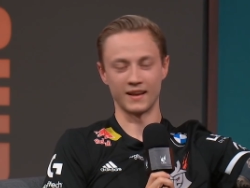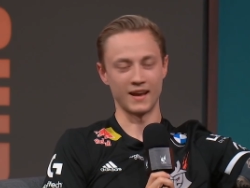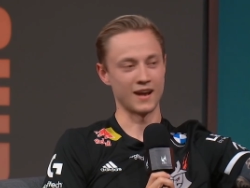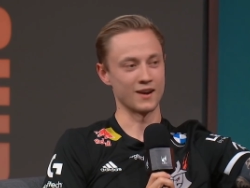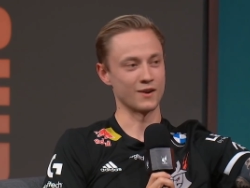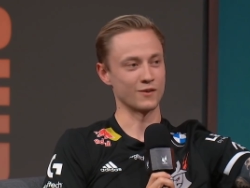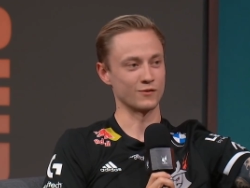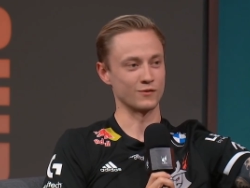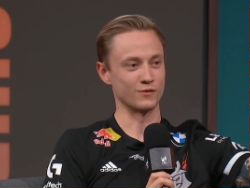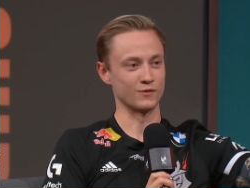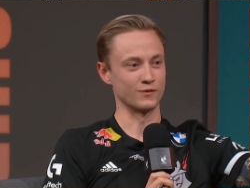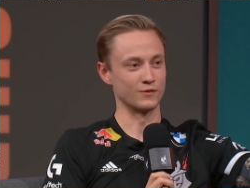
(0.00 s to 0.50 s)

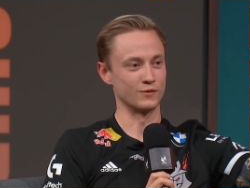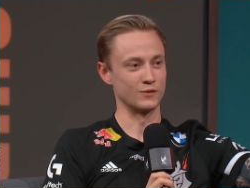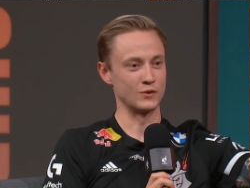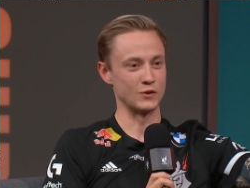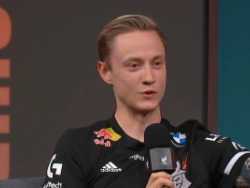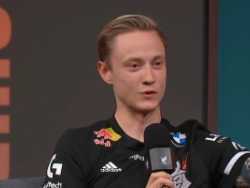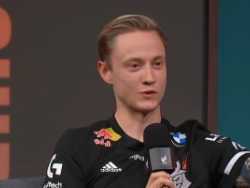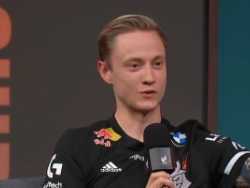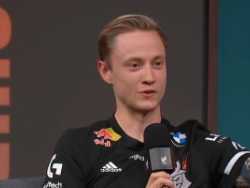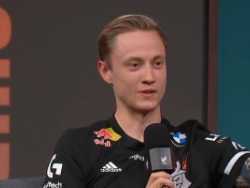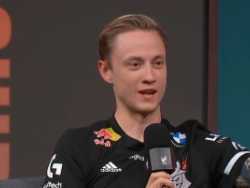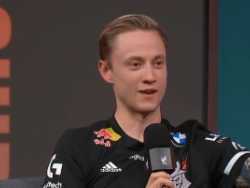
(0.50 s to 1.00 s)
kind of
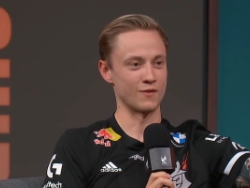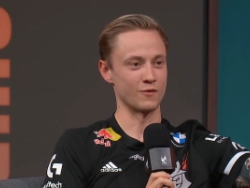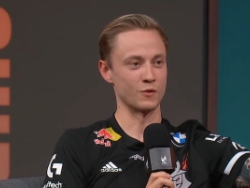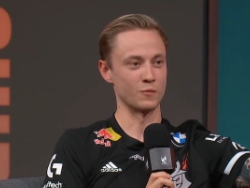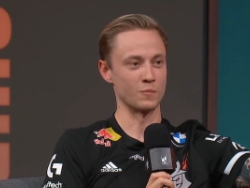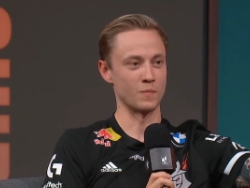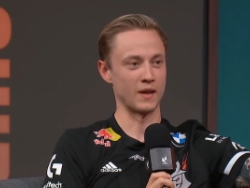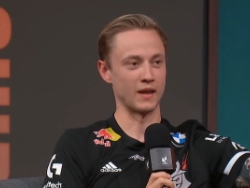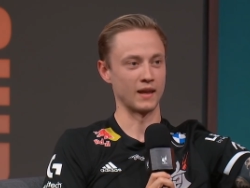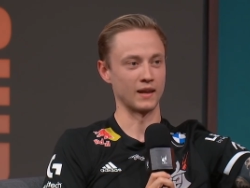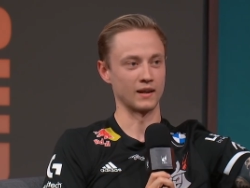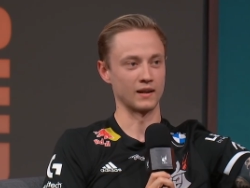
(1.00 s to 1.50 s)
just never
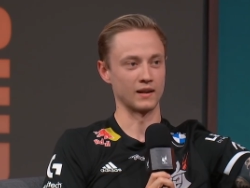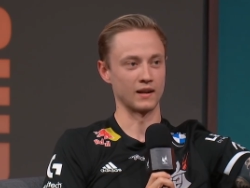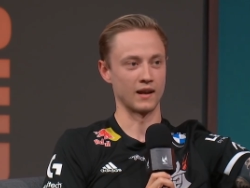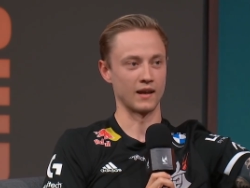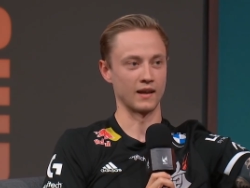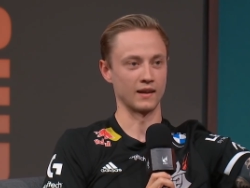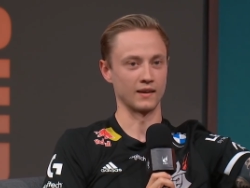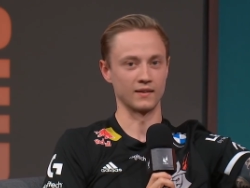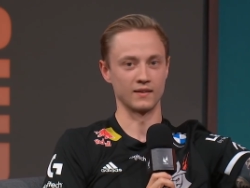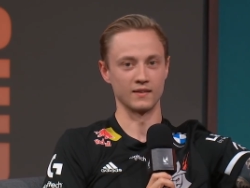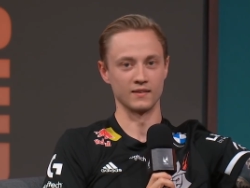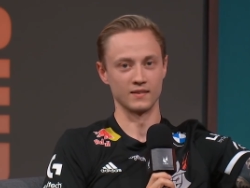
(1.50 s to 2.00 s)
make
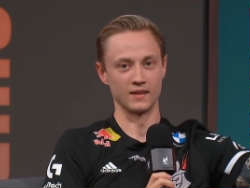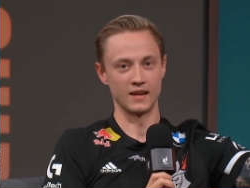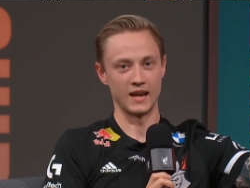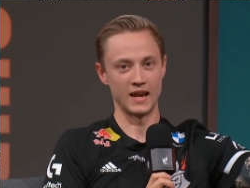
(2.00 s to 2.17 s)
like